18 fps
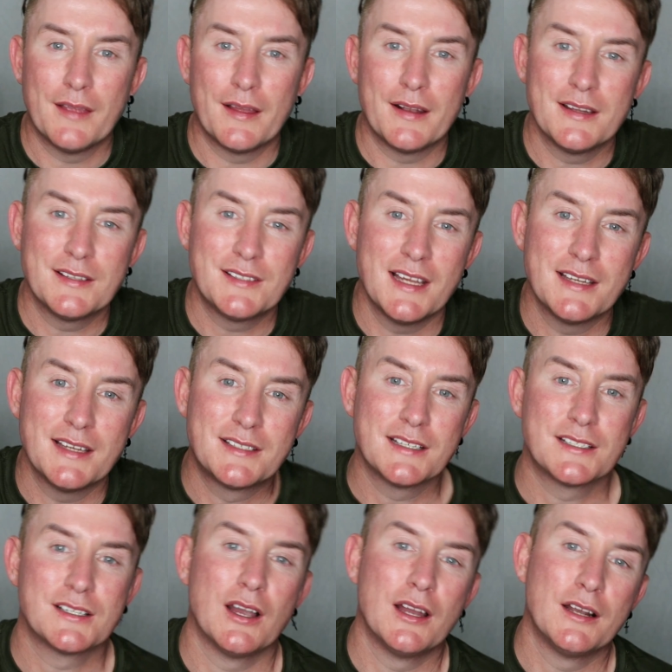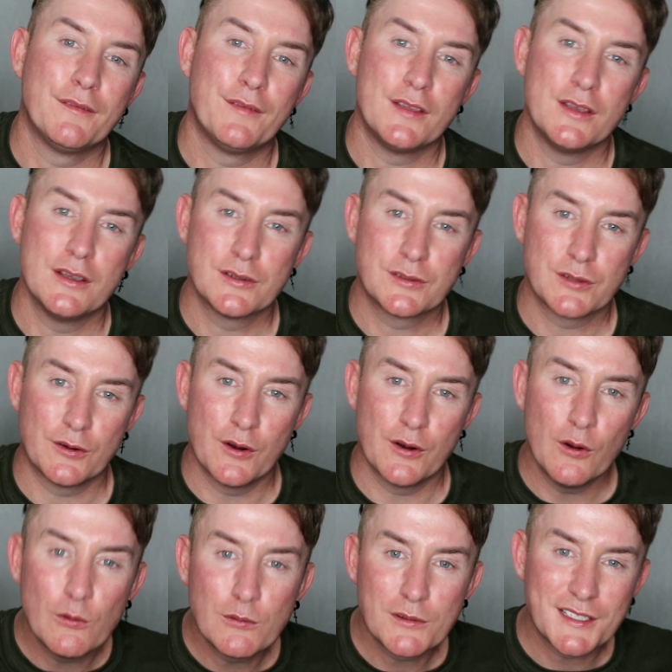Now this is designed for use
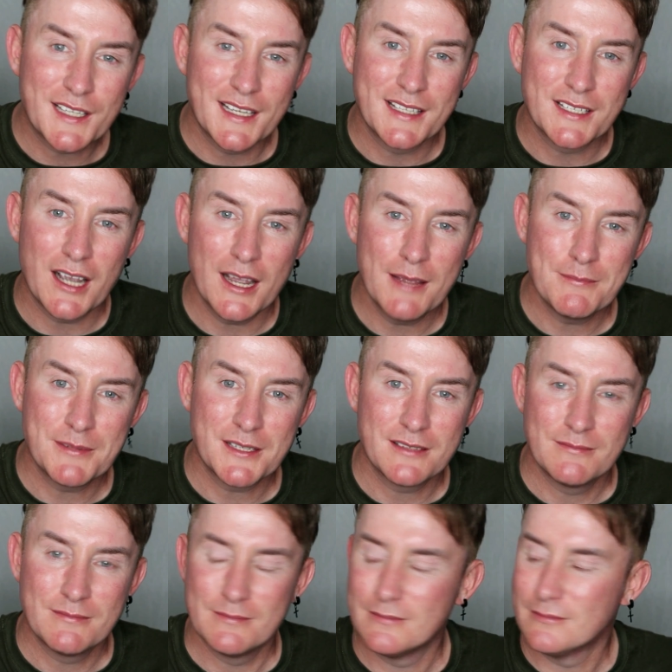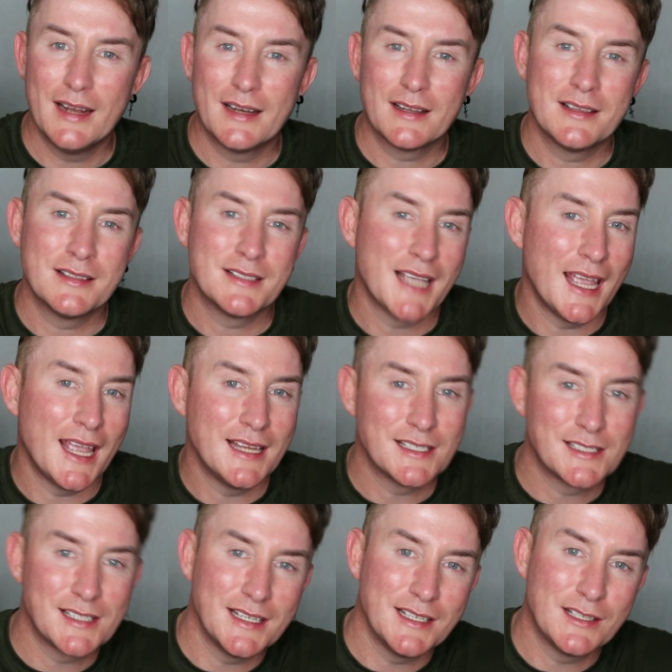on all skin types. It
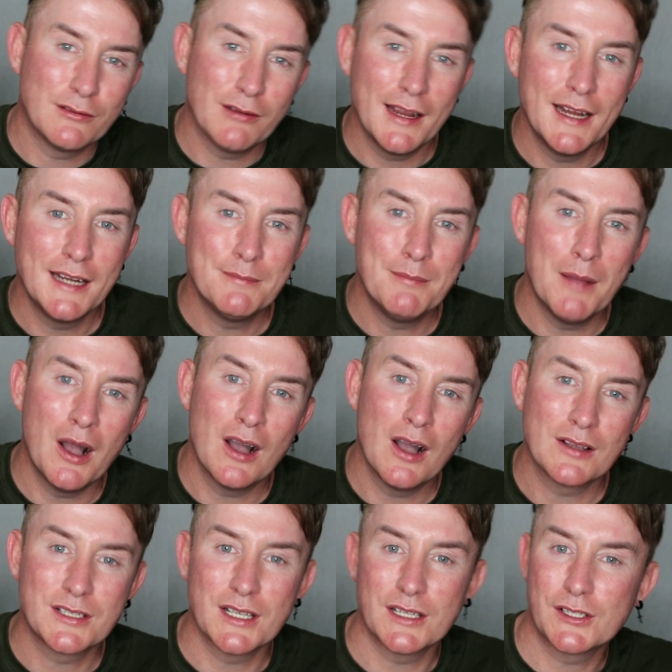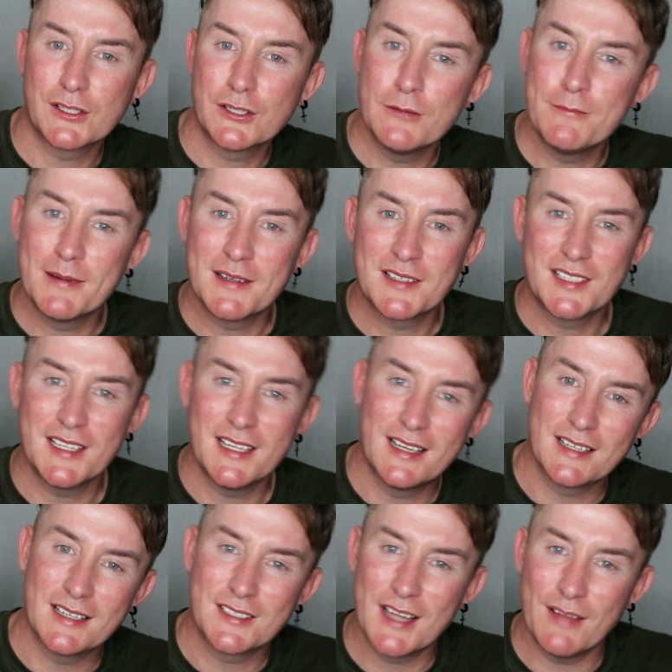contains the trademarked Super
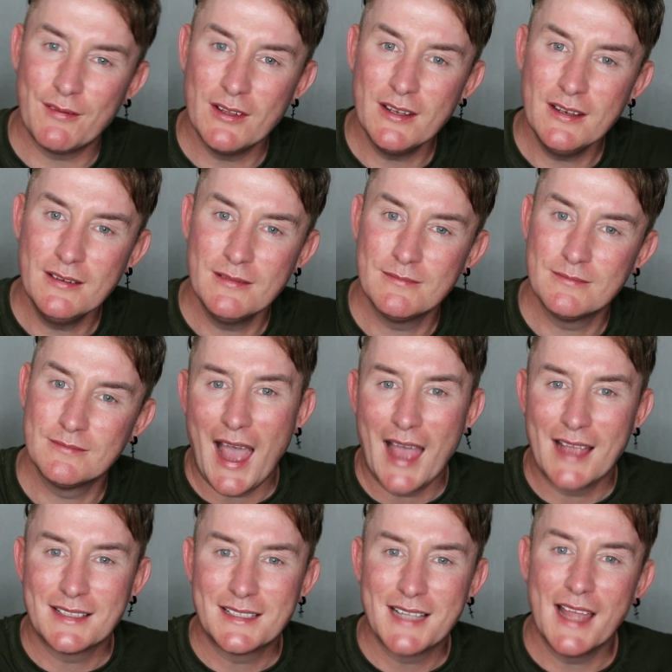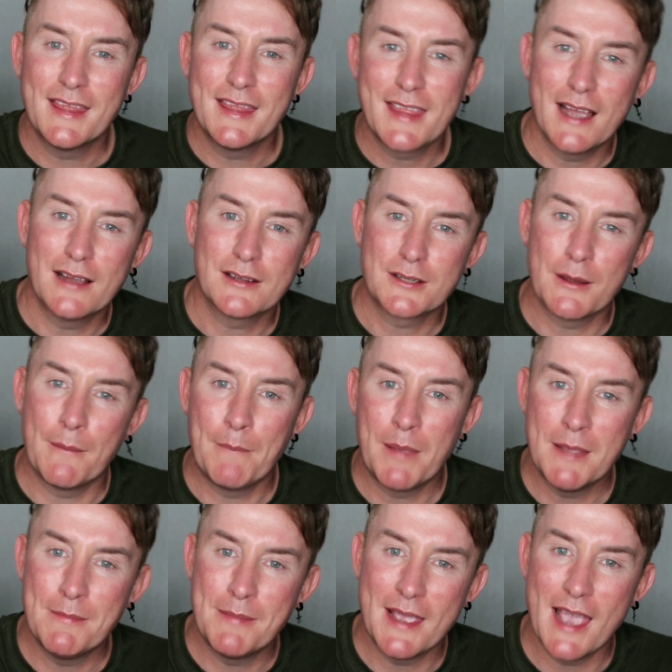Seeker 7 at 10,000
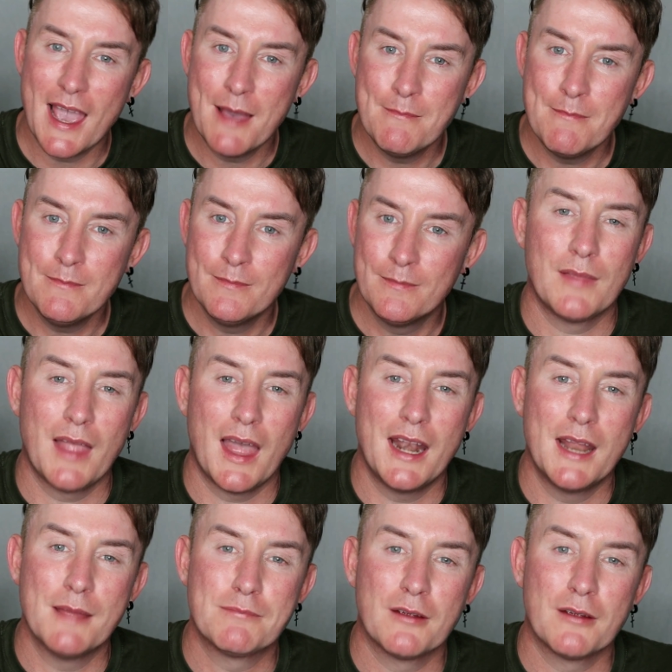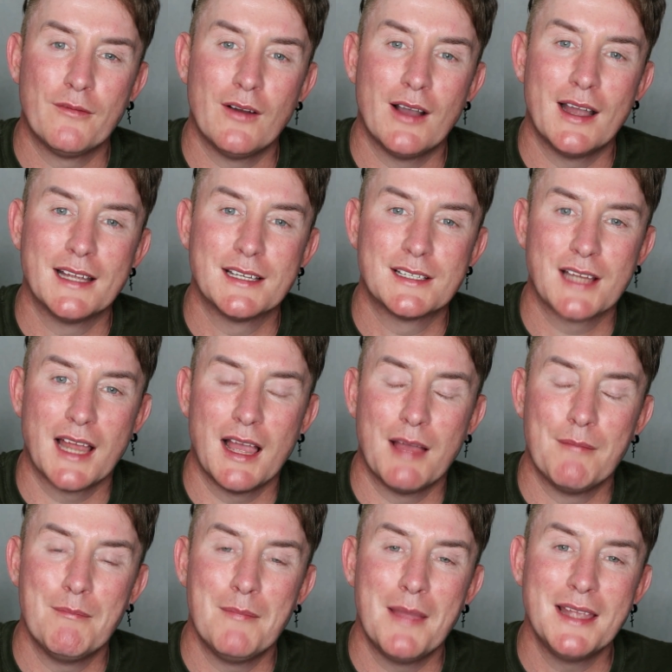ppm, and it provides
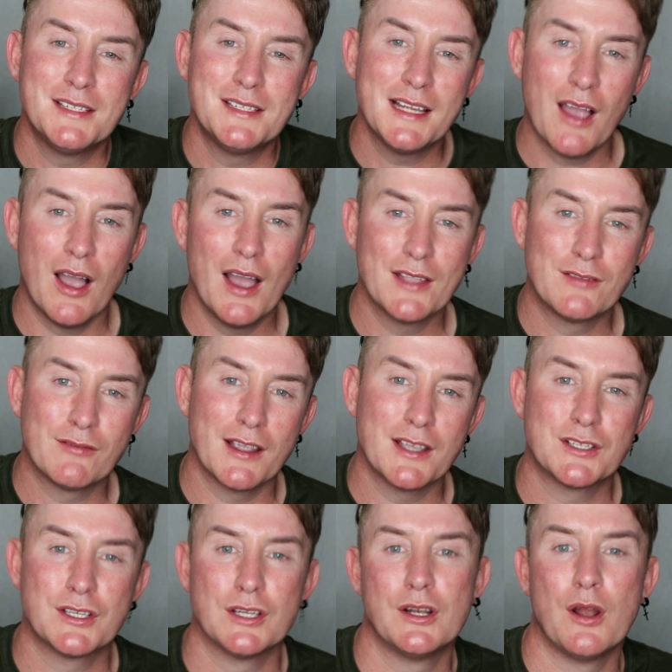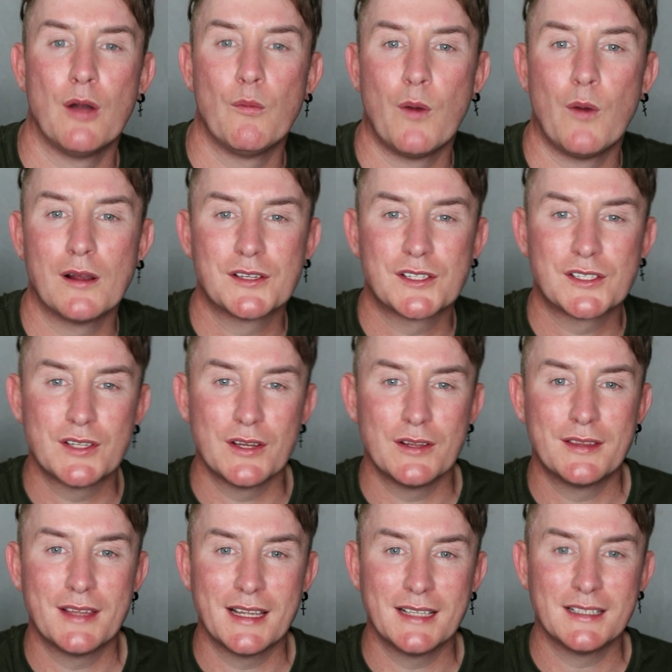amazing hydration while
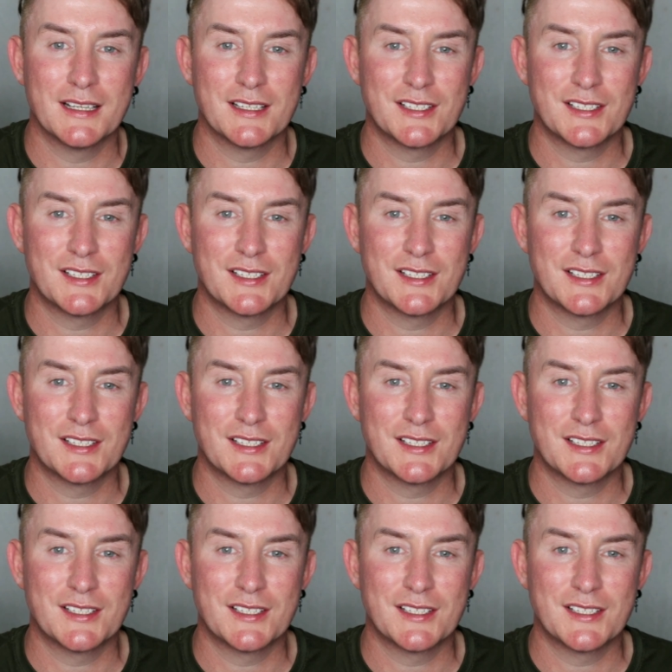soothing the